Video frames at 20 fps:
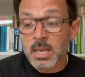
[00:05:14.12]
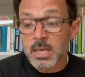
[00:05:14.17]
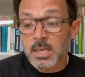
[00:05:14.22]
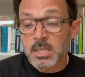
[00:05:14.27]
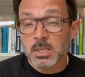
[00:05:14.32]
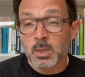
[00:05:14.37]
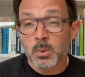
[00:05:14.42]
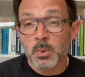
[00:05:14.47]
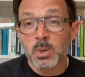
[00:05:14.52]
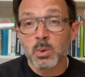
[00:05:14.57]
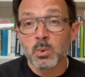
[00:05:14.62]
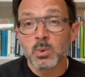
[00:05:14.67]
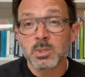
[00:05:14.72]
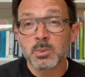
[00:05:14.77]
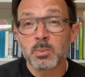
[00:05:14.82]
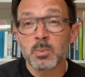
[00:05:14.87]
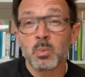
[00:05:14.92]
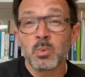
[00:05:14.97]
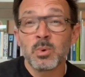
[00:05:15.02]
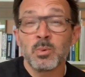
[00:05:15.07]
So
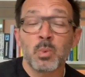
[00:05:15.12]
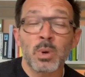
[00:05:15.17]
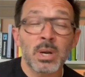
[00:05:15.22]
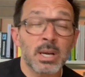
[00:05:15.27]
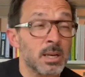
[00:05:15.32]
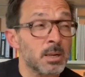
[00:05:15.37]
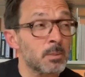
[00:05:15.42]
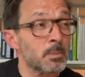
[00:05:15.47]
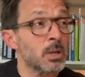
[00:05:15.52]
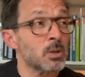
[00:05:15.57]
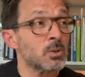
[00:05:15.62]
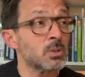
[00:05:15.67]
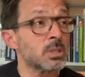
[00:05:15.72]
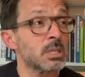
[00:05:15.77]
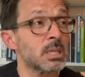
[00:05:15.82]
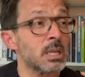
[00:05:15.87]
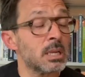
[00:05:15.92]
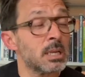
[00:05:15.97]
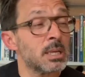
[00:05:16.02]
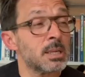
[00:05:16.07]
we're one of the
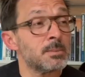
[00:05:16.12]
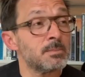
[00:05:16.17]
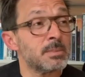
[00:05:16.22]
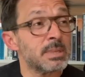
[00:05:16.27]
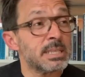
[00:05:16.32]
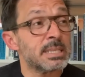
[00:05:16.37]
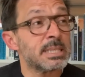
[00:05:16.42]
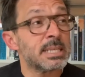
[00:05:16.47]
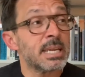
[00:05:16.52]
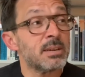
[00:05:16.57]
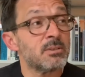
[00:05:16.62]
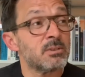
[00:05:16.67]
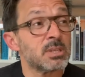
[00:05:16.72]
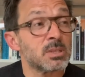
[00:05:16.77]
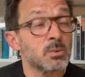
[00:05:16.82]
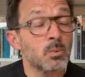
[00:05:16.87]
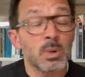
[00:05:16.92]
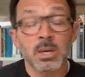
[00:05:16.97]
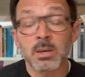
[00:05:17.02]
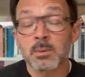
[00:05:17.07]
most,
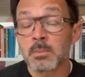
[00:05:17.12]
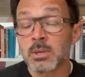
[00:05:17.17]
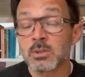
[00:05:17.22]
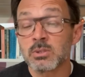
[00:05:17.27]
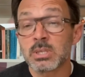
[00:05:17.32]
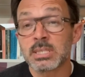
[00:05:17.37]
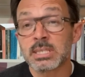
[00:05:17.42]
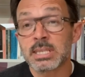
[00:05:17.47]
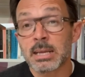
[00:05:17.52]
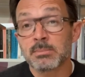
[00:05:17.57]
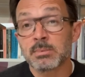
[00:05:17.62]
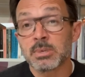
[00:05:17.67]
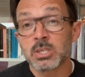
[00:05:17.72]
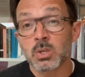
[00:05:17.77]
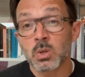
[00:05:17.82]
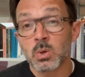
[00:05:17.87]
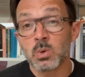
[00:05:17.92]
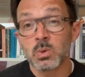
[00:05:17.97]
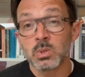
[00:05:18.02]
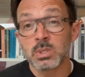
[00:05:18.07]
interiors are one of the most established
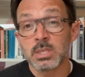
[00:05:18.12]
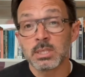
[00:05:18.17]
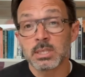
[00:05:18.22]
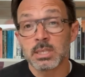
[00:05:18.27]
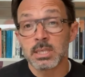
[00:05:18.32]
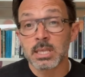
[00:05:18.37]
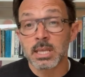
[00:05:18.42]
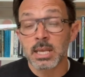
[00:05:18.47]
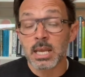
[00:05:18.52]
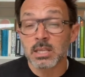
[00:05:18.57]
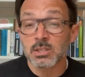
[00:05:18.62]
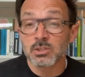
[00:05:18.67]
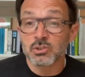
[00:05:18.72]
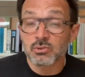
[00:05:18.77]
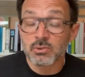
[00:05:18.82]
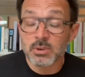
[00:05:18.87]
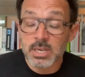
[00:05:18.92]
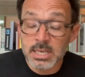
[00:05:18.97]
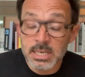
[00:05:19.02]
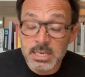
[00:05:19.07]
courses in the
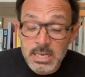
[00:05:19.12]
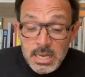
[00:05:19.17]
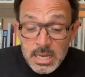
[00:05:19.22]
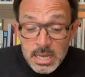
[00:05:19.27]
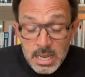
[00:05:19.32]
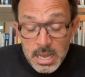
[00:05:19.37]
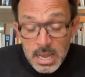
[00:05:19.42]
country,